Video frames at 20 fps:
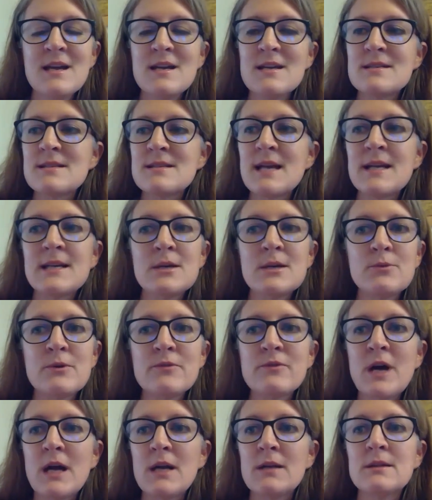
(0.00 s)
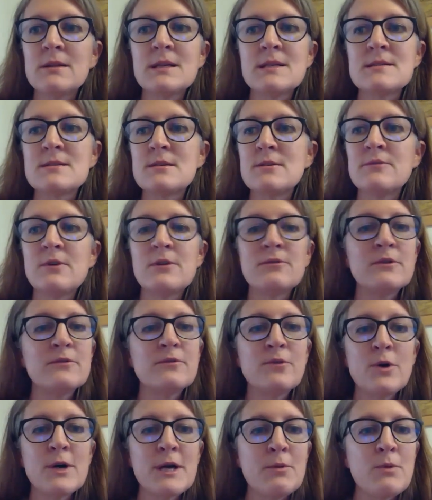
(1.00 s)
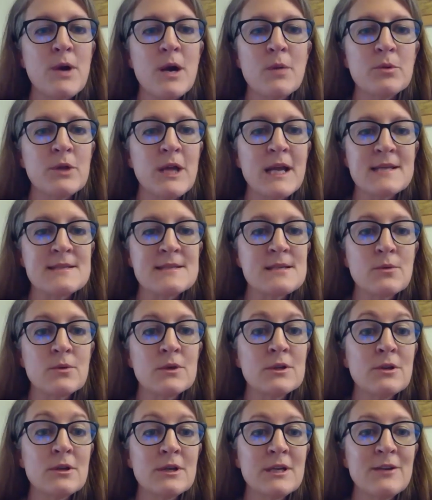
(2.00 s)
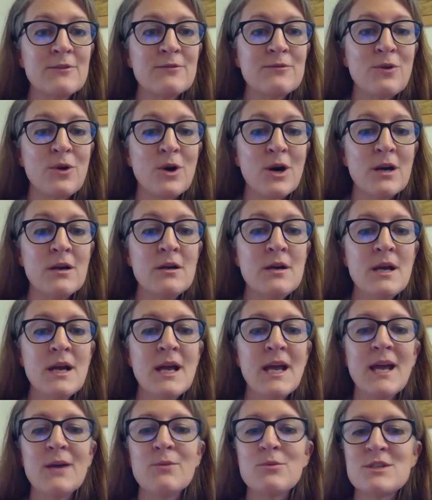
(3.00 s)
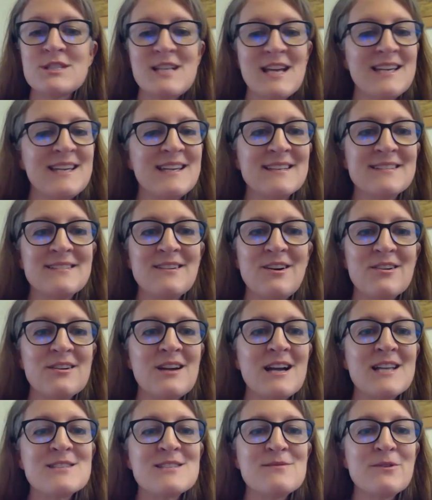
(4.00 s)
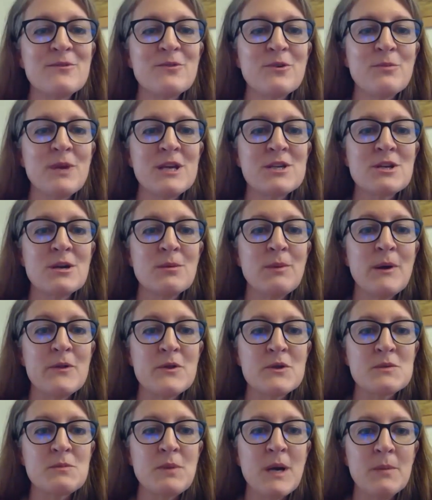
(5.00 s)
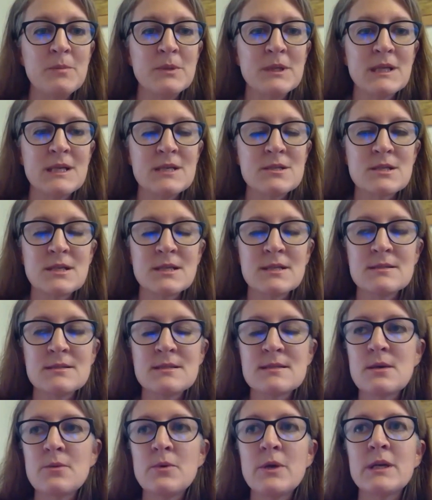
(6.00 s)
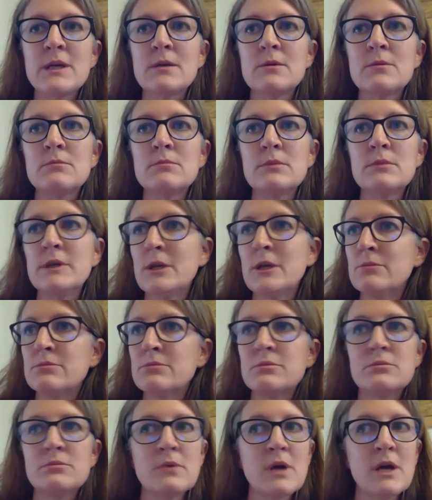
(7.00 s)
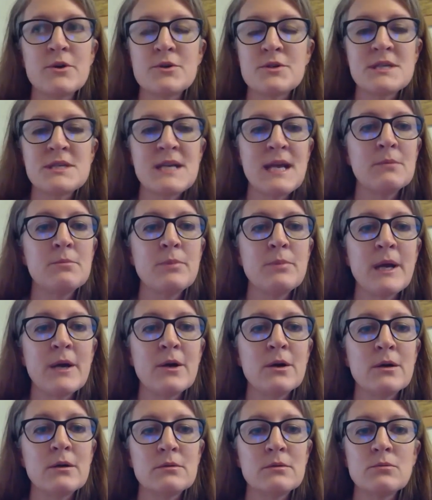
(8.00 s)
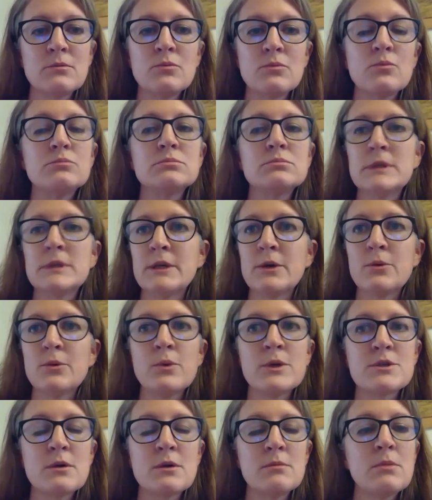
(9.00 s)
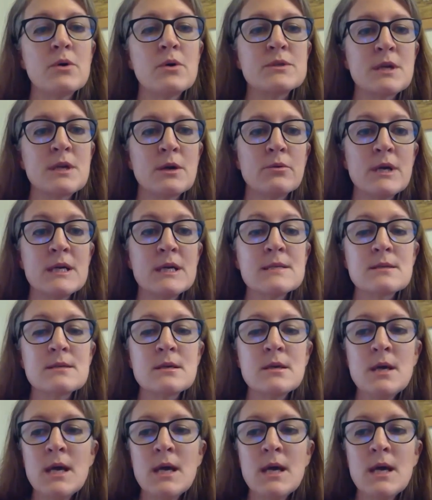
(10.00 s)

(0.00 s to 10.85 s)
Second, we've got a list of over 40 rare plants that we're looking for, and we're taking all kinds of information about those populations so we can, understand better, which are most at risk.